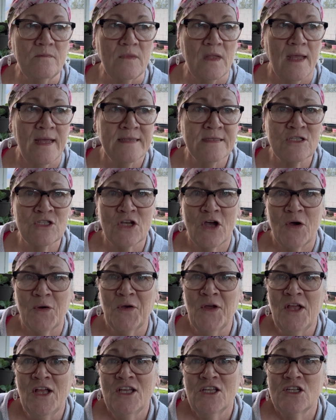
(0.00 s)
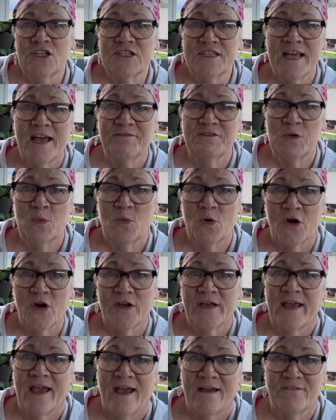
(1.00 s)
And so you just have to work
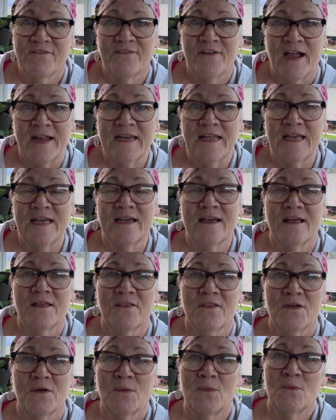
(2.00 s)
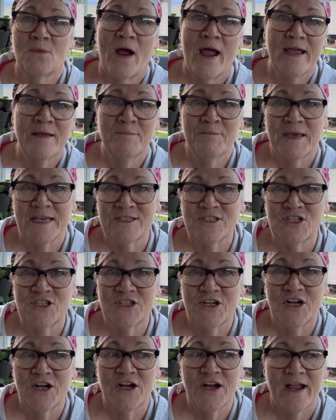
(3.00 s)
at finding the right
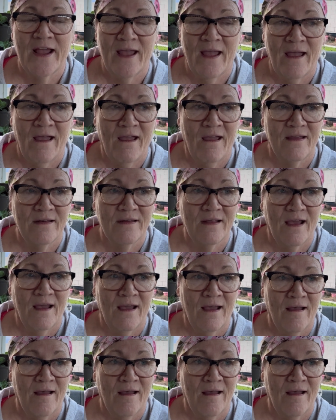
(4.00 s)
mixture. And